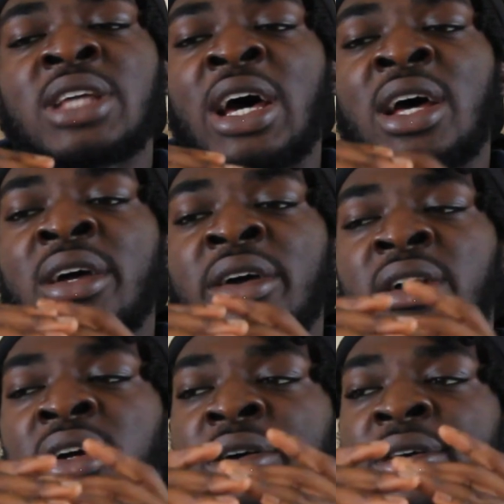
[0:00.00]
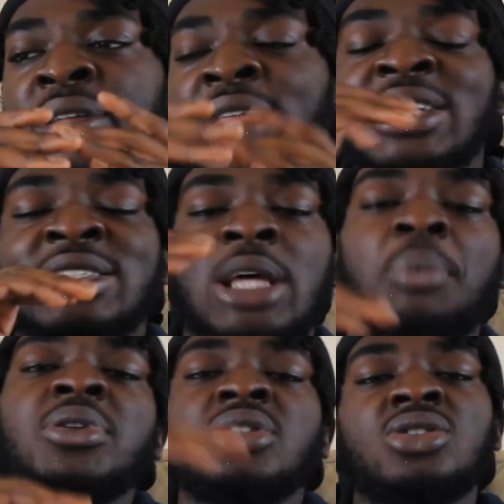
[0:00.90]
that
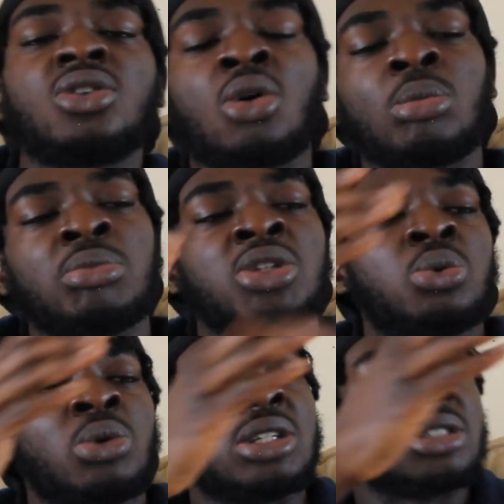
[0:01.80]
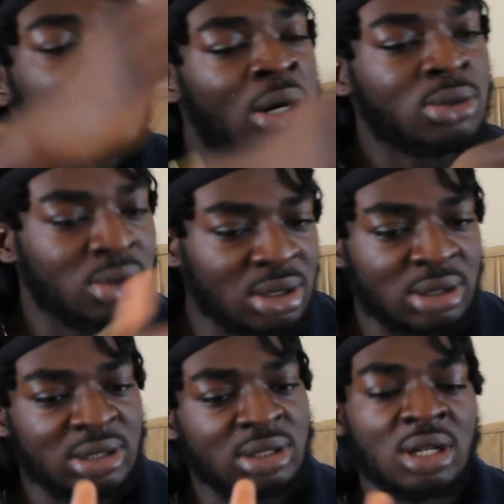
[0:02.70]
stepping stone between
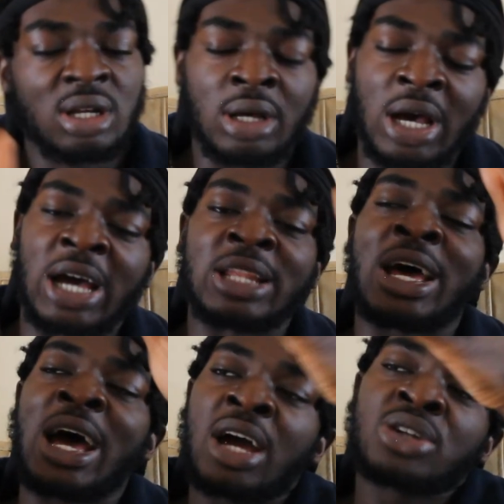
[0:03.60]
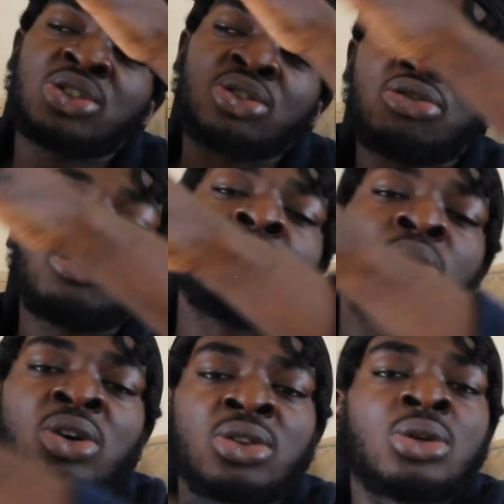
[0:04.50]
childhood and actual
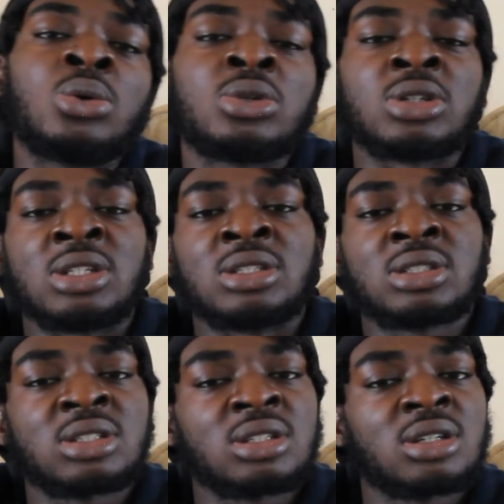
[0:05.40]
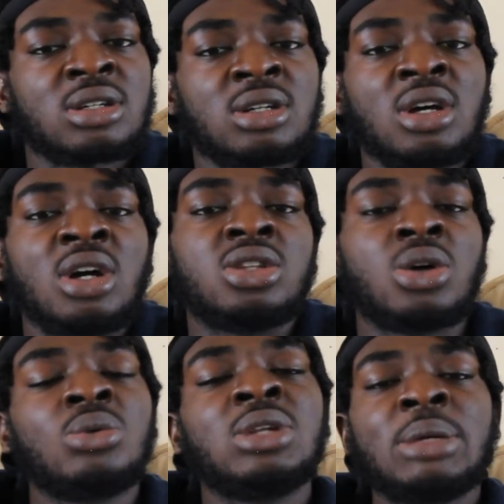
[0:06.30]
real adulthood.
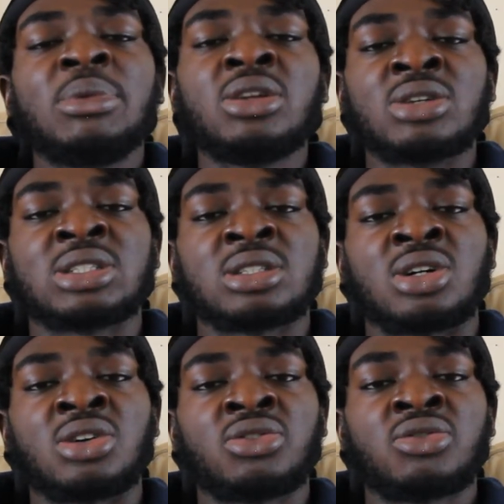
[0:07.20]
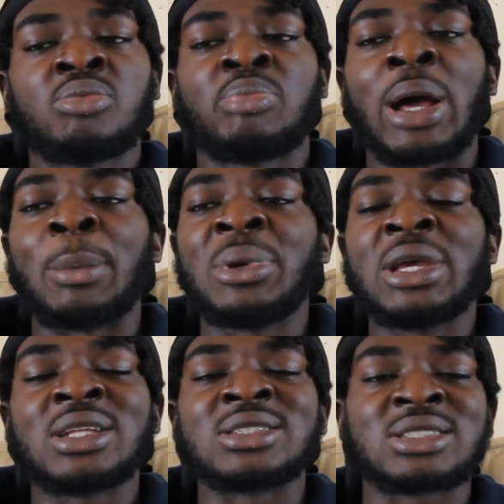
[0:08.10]
Don't limit yourself by
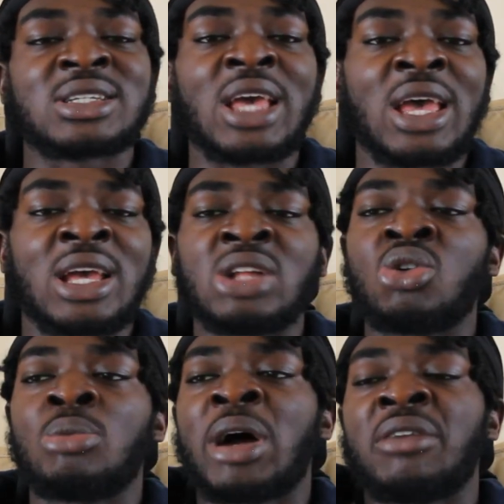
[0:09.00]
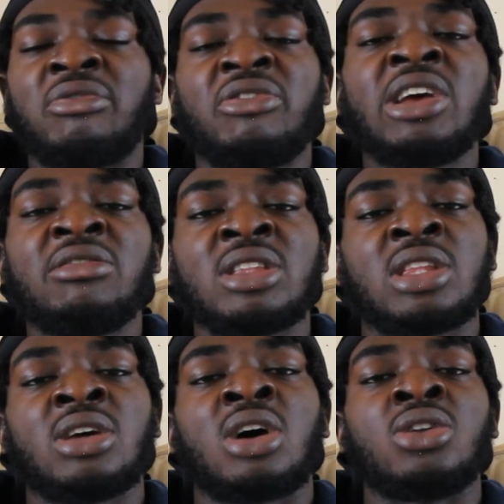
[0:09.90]
being scared or by fearing
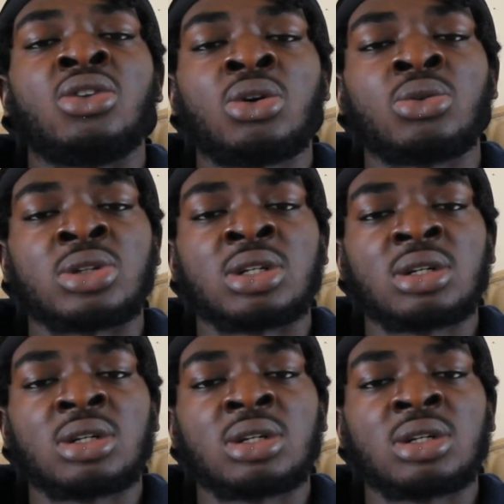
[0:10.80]
the unknown.